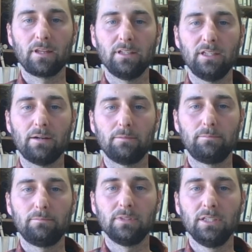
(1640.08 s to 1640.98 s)
yeah,
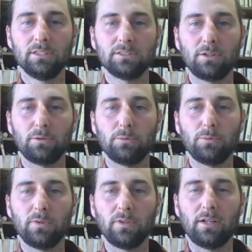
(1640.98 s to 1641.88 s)

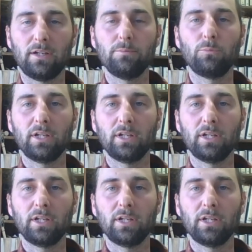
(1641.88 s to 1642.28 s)
so we're